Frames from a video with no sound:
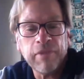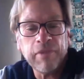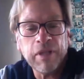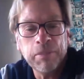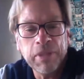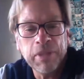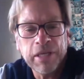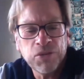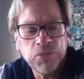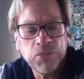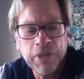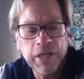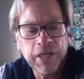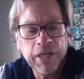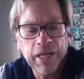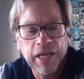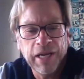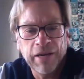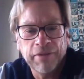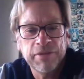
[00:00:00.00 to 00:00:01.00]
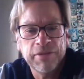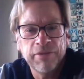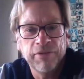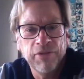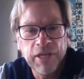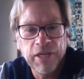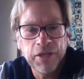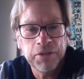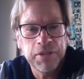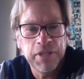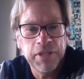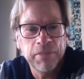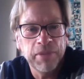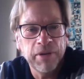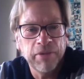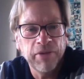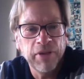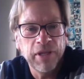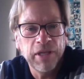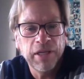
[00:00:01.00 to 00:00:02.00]
because we didn't have to videotape
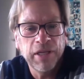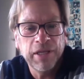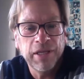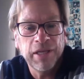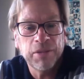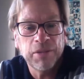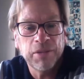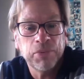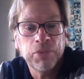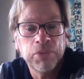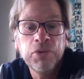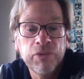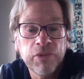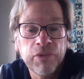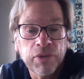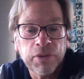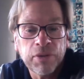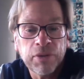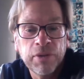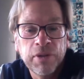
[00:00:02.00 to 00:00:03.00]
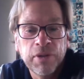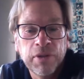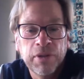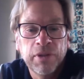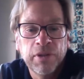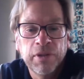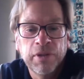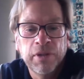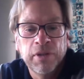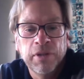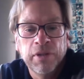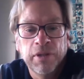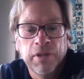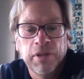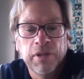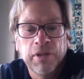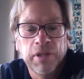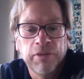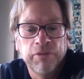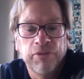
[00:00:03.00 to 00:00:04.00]
everything and get approval
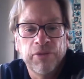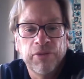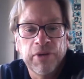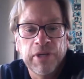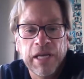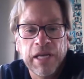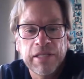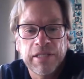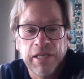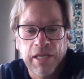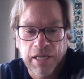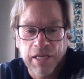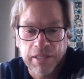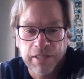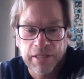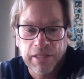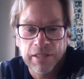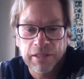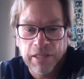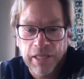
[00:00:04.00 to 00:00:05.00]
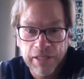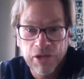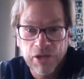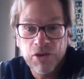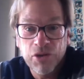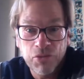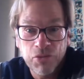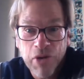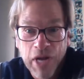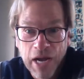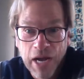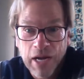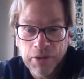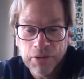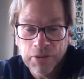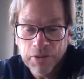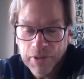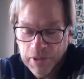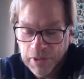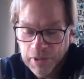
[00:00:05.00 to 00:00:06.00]
for guest casting like you do
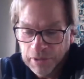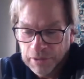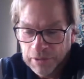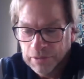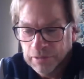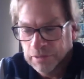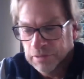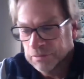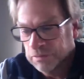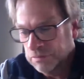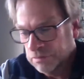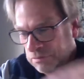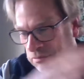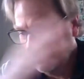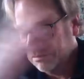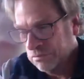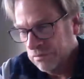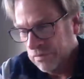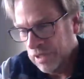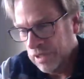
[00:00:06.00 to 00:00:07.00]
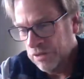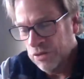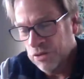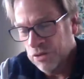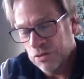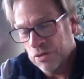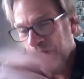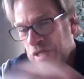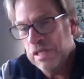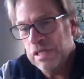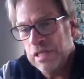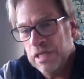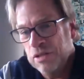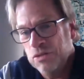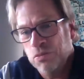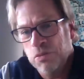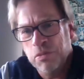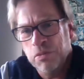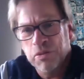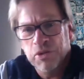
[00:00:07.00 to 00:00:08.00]
now. Mm-hmm. In the early
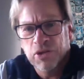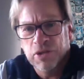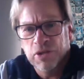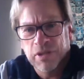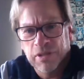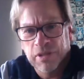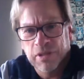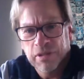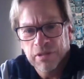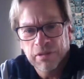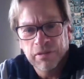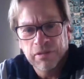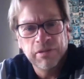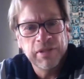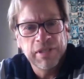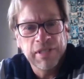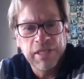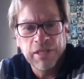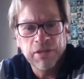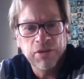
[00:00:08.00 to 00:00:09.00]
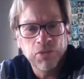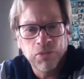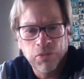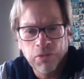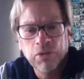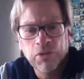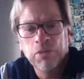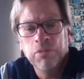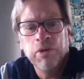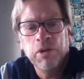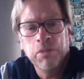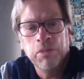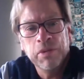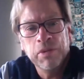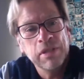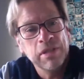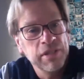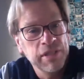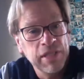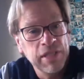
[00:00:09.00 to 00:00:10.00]
days, we would just sit in the room, we
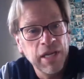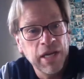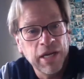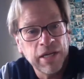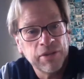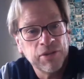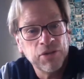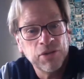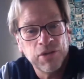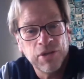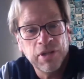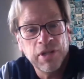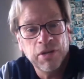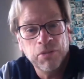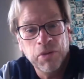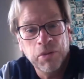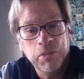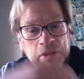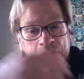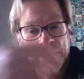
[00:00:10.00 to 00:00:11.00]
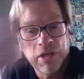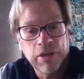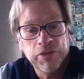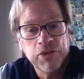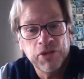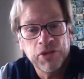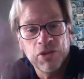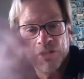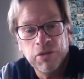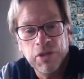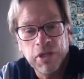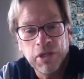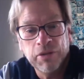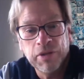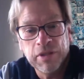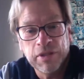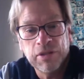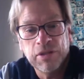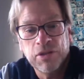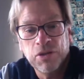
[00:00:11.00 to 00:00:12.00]
would see actors, and then we would tell the studio,
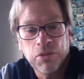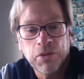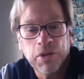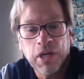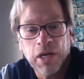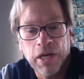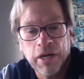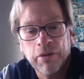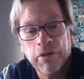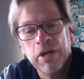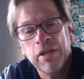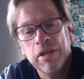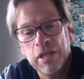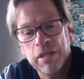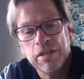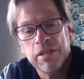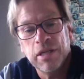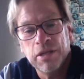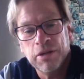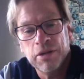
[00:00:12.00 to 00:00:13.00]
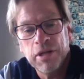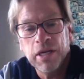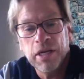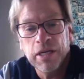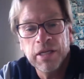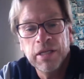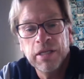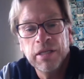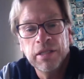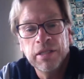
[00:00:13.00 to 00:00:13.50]
this is who we're hiring, and they'd say, okay.